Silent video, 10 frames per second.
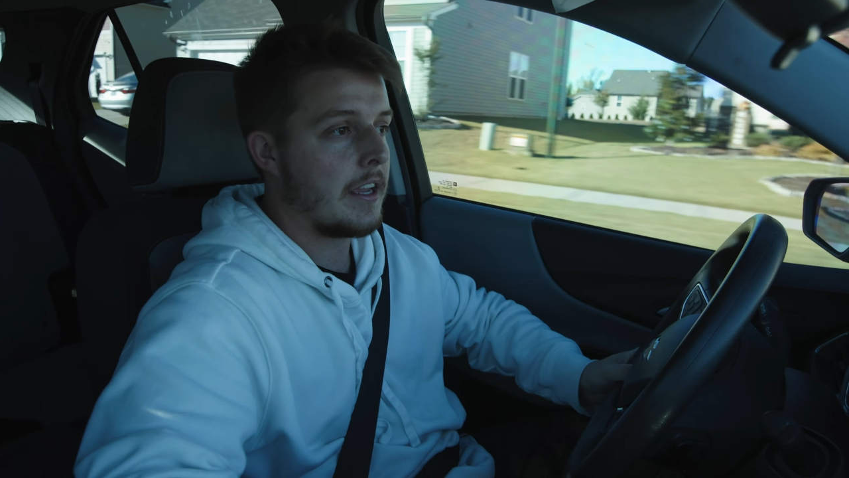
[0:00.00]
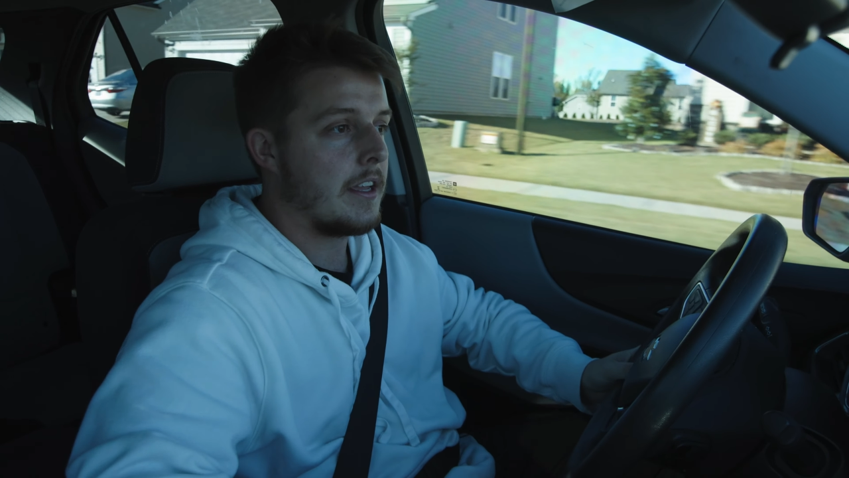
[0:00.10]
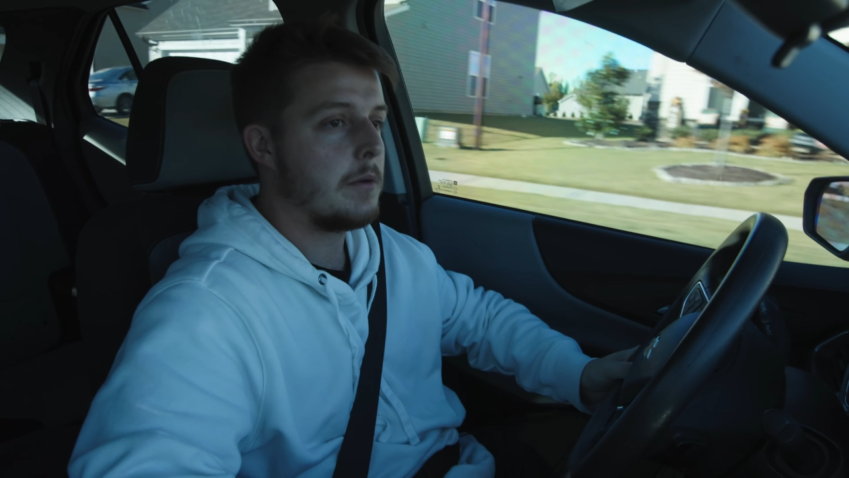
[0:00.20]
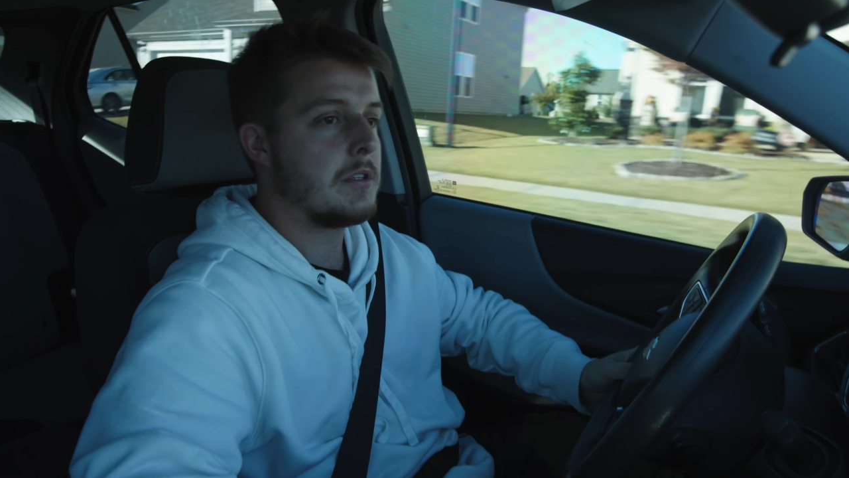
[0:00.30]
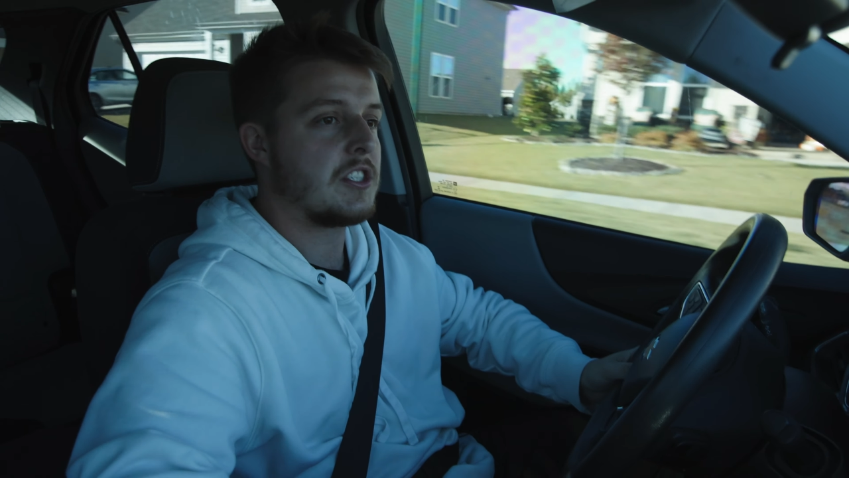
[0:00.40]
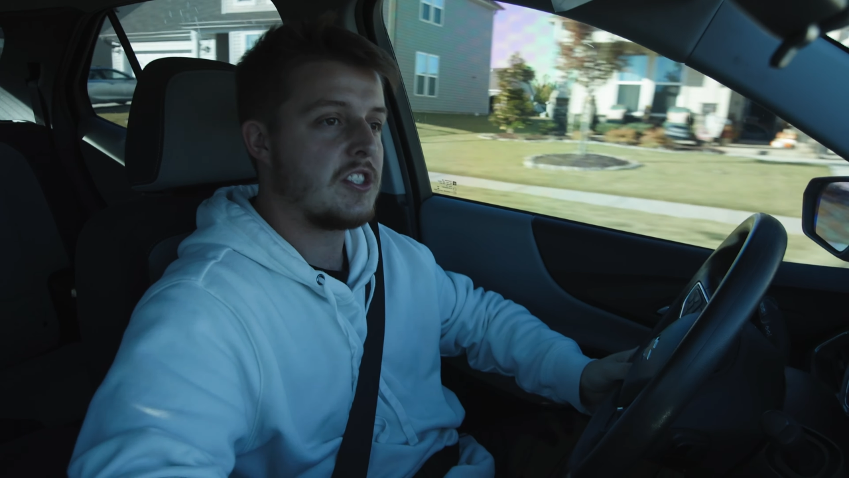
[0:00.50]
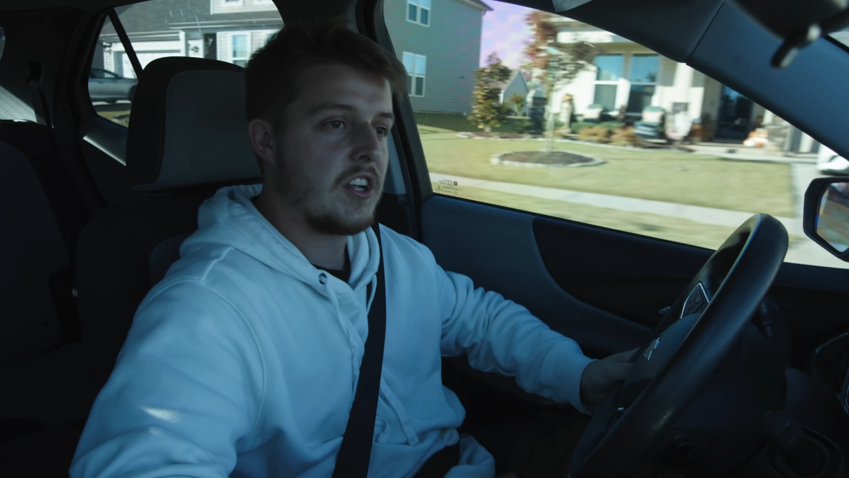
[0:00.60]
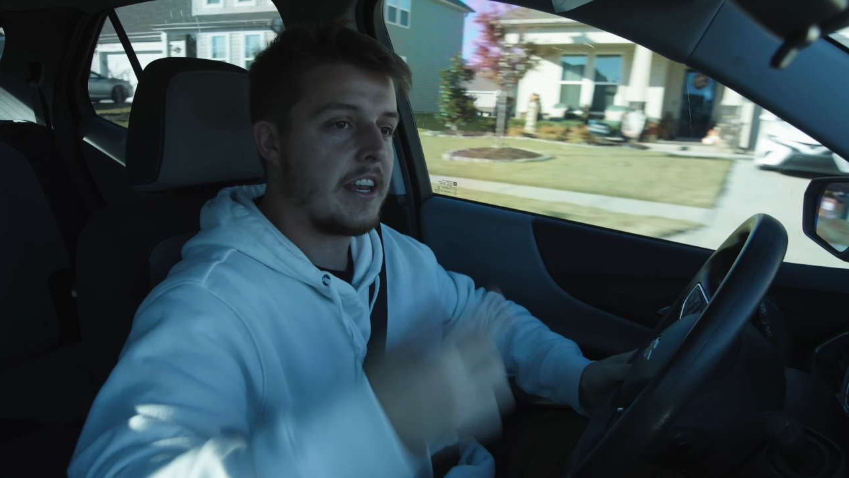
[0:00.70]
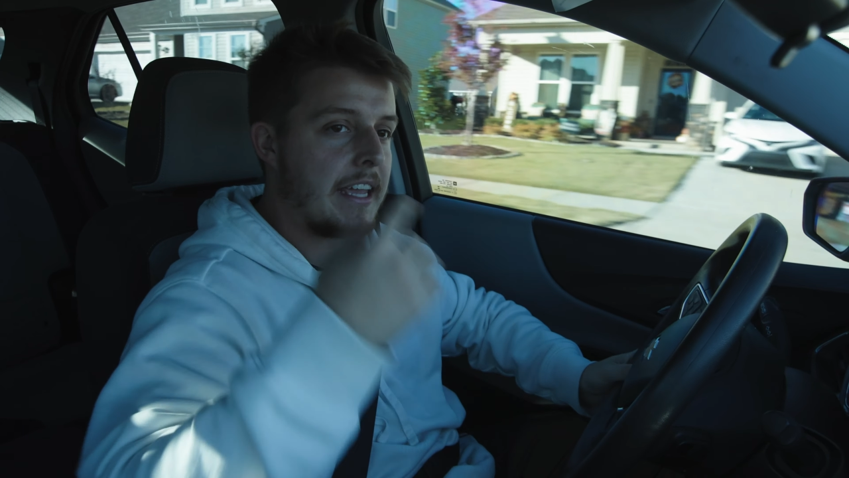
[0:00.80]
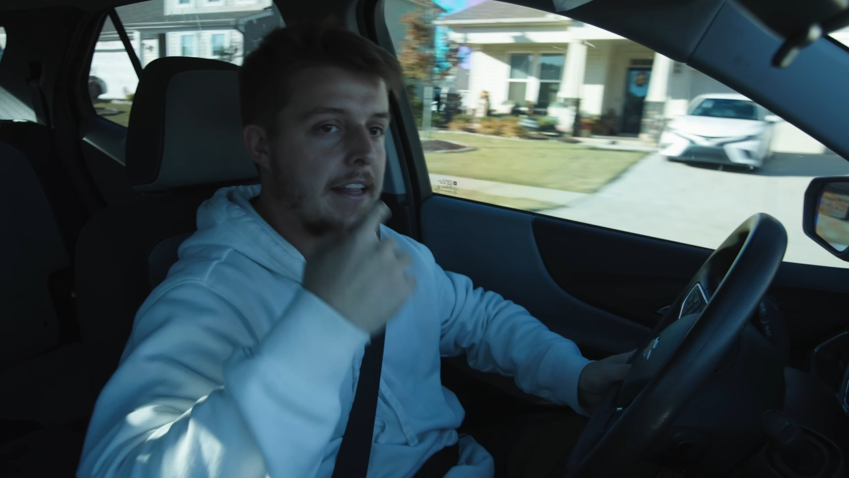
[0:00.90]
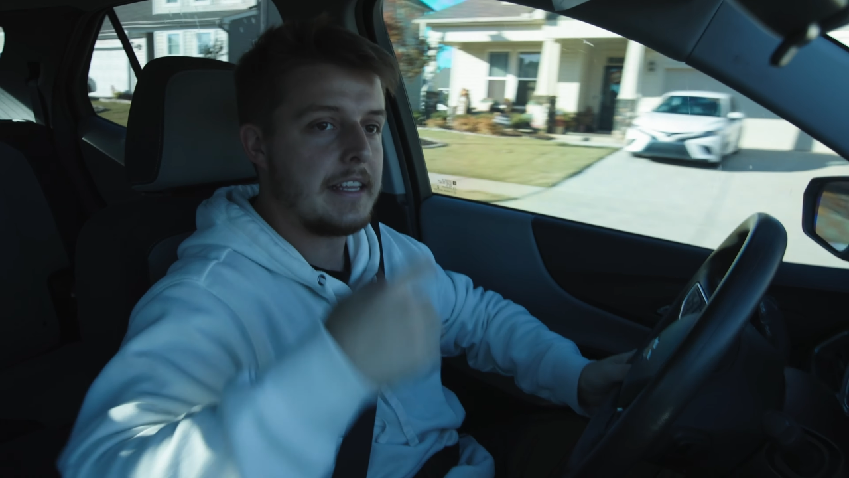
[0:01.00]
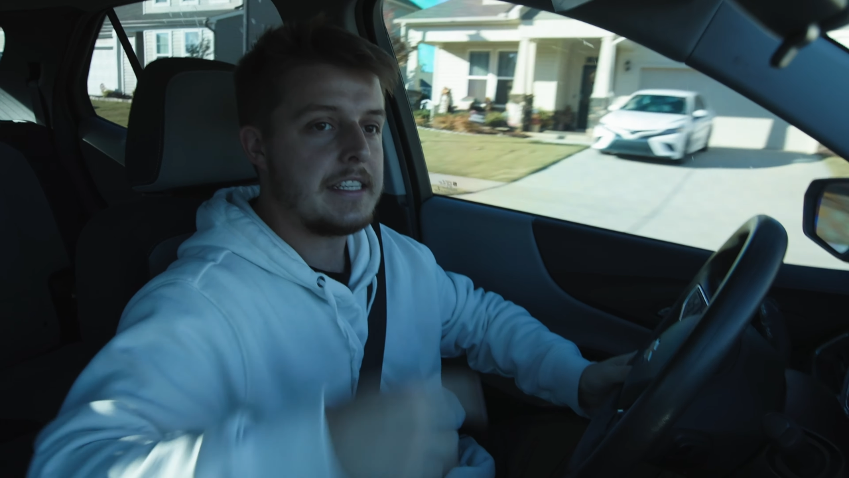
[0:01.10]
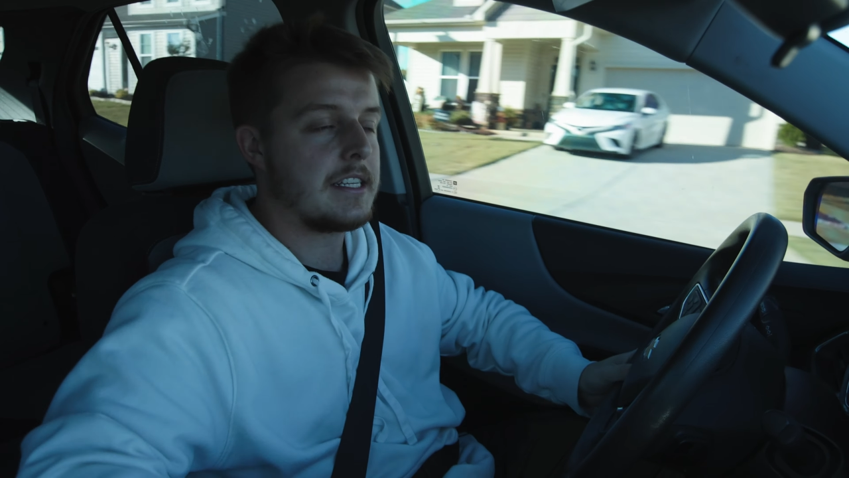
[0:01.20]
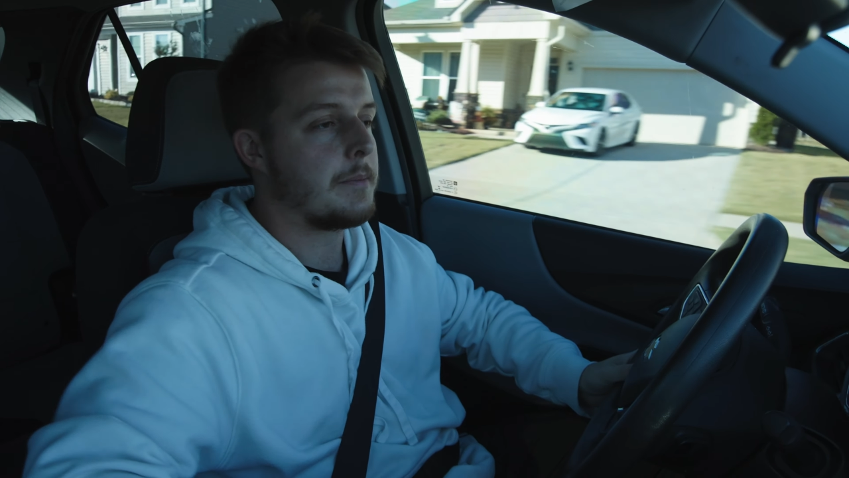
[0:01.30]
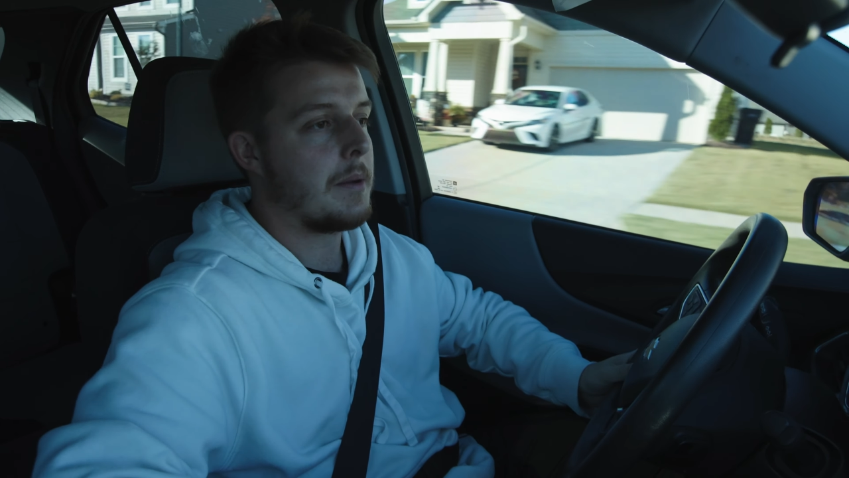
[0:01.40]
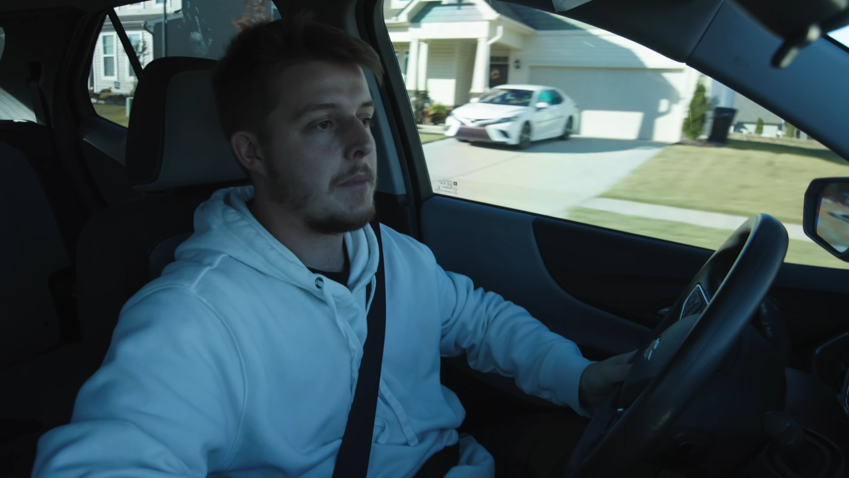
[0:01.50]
It was stunning, at least in my